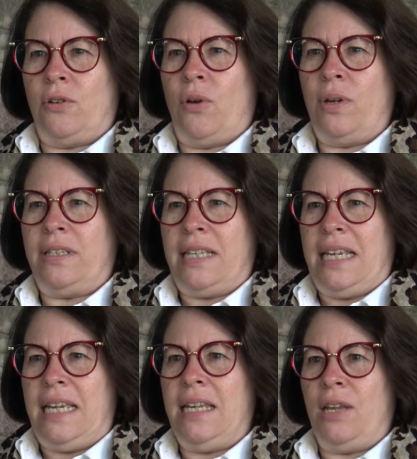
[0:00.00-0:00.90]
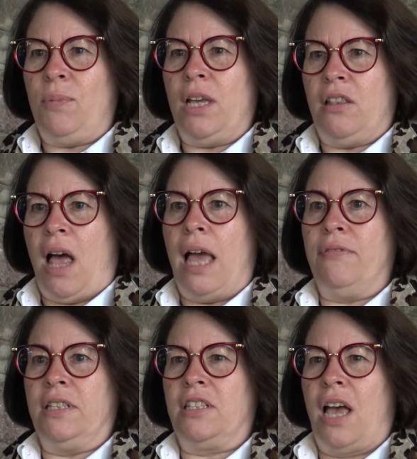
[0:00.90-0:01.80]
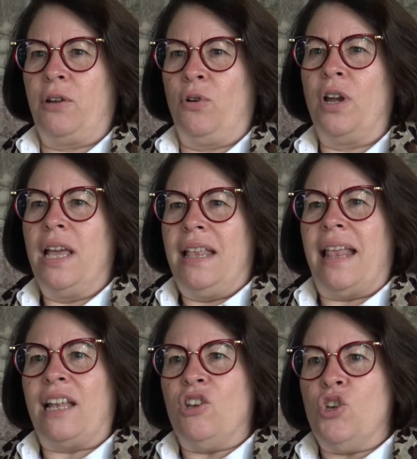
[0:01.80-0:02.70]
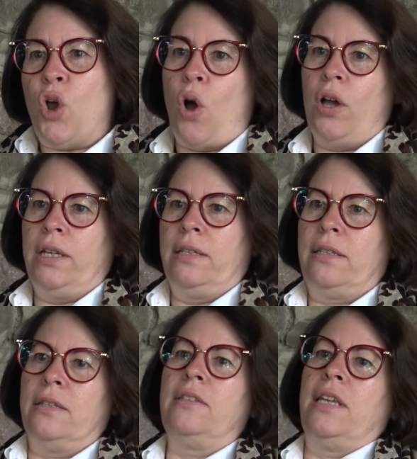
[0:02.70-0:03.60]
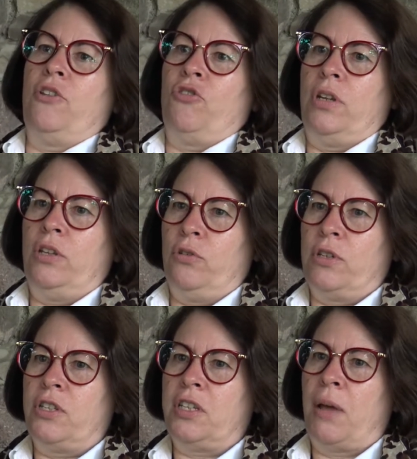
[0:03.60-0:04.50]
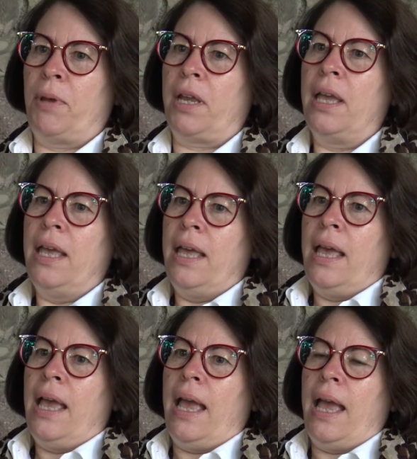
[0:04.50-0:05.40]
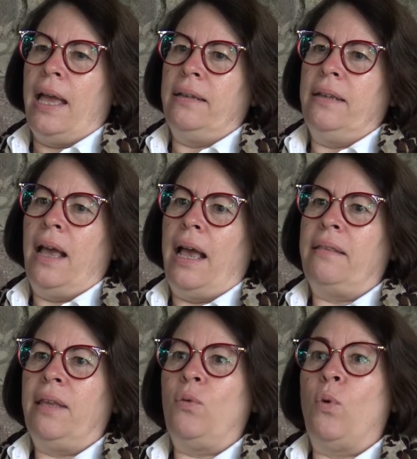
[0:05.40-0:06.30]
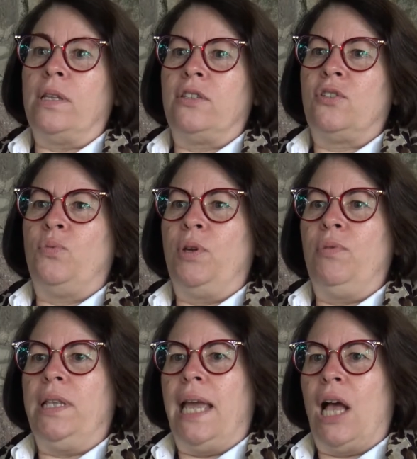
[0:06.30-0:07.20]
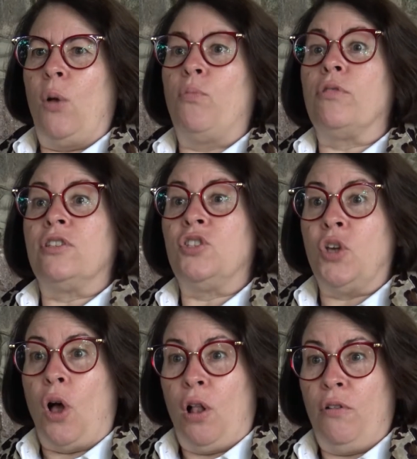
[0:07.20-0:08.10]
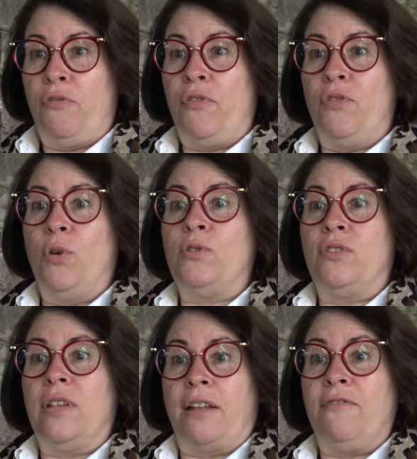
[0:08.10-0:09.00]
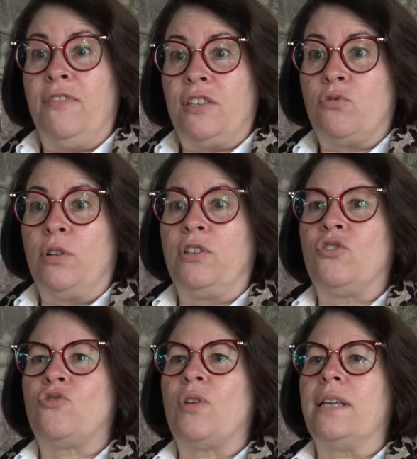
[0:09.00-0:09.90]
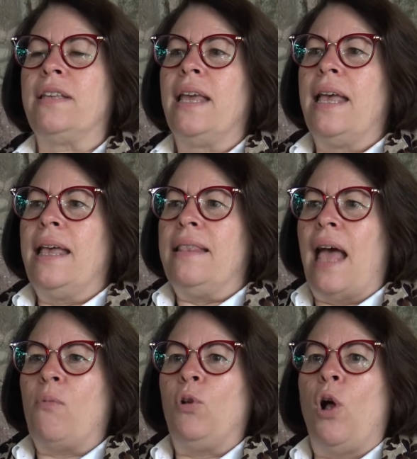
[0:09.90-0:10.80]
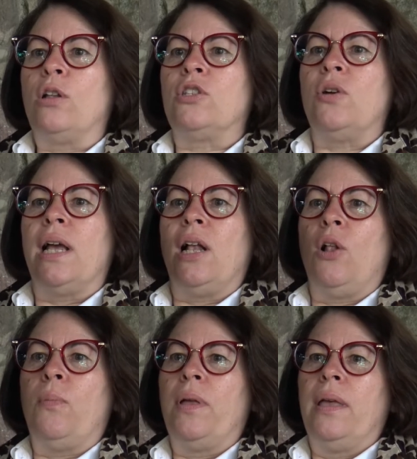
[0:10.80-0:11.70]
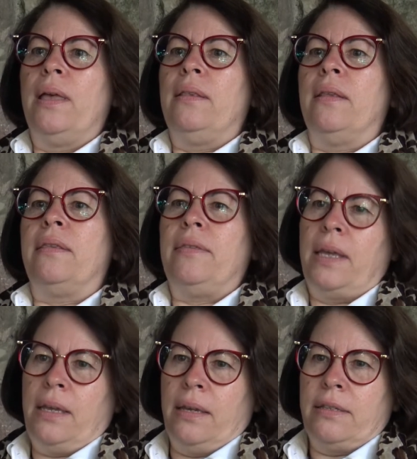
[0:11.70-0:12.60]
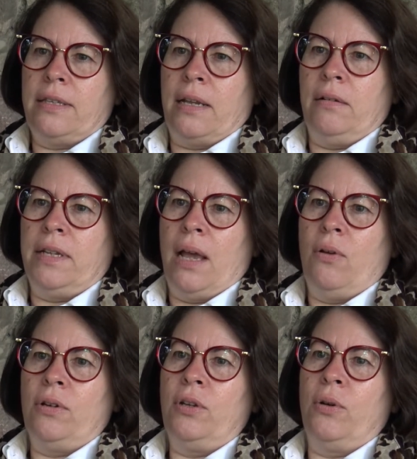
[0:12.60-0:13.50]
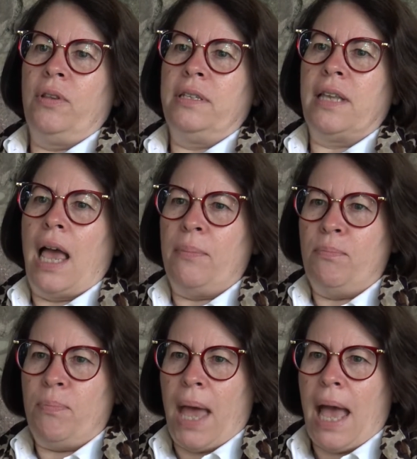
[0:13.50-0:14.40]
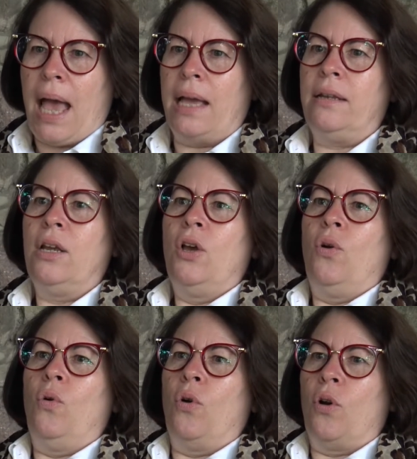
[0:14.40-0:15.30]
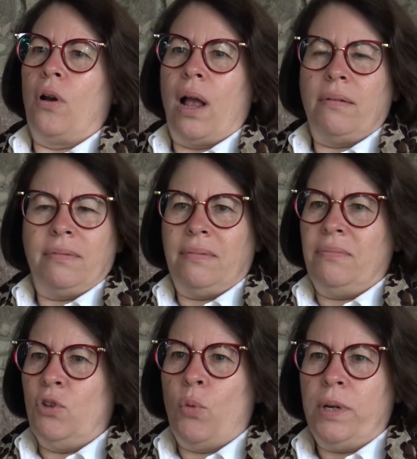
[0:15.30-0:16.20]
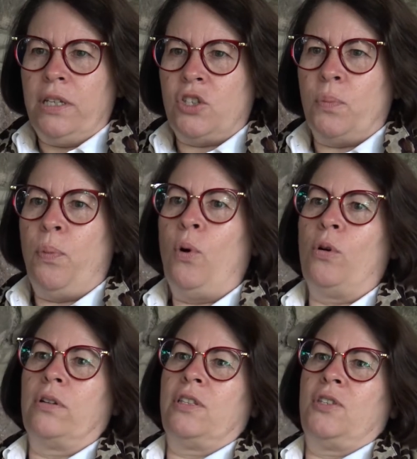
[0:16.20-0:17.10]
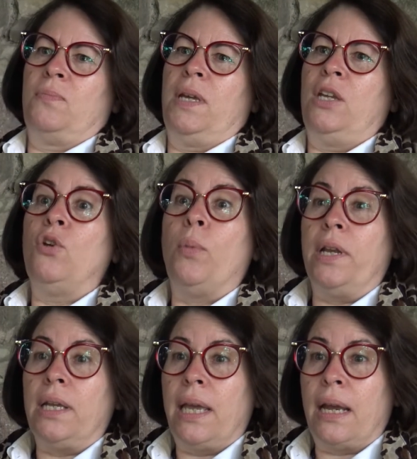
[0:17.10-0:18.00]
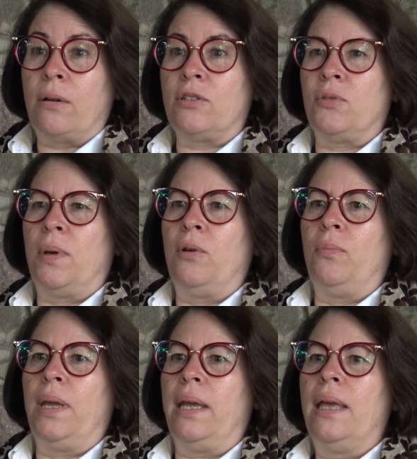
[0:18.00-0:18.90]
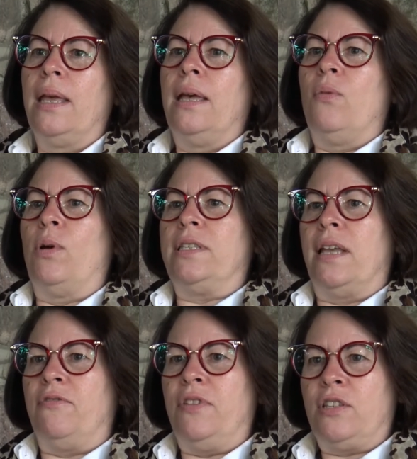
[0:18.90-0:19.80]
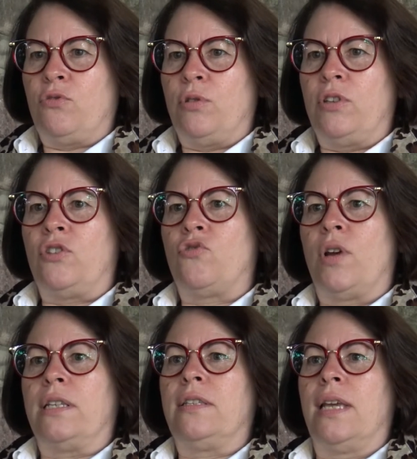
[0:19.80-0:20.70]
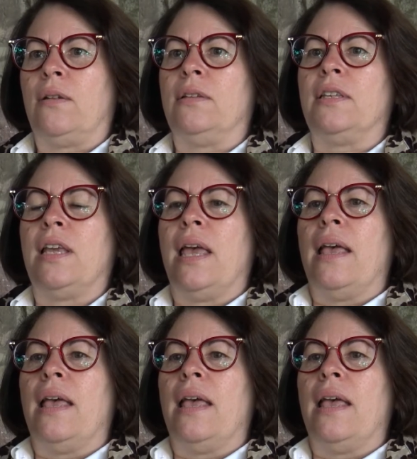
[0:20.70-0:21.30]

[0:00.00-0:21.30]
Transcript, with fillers: You know, it's eating me alive inside or that gnawing sensation in your stomach. And I think once we really help resolve those, that visceral distress, that will also help the thinking settle down. You know, this I'm bad or nobody supports me, nobody cares about me. Once that visceral distress settles,